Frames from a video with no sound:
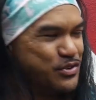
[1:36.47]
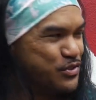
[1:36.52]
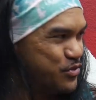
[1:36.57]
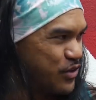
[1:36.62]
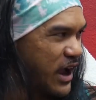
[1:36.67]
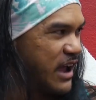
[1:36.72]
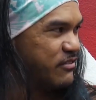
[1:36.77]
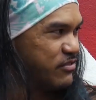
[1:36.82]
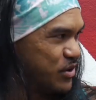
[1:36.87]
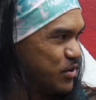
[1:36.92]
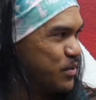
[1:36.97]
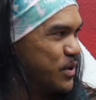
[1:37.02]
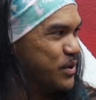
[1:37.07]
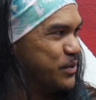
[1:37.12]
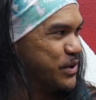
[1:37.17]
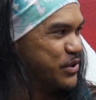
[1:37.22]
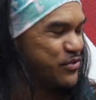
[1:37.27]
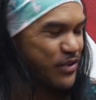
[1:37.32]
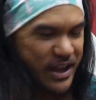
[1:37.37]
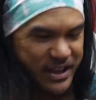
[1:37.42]
driver when
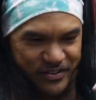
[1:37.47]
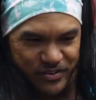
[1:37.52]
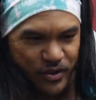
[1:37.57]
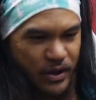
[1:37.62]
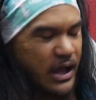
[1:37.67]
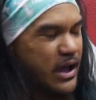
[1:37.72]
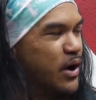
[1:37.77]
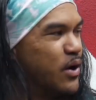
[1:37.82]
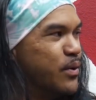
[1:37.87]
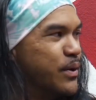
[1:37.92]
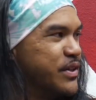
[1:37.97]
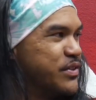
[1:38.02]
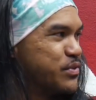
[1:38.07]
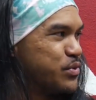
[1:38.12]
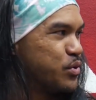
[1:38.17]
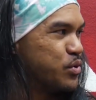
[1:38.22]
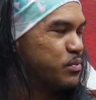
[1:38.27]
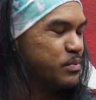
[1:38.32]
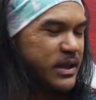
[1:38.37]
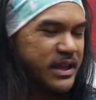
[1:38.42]
we drank, so I always
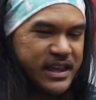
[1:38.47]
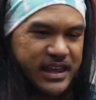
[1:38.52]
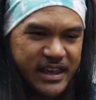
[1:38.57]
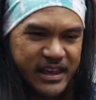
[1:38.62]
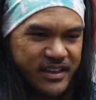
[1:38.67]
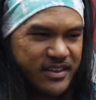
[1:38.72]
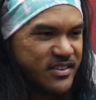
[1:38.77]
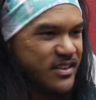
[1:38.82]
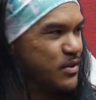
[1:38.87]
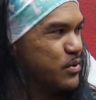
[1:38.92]
threw him the keys.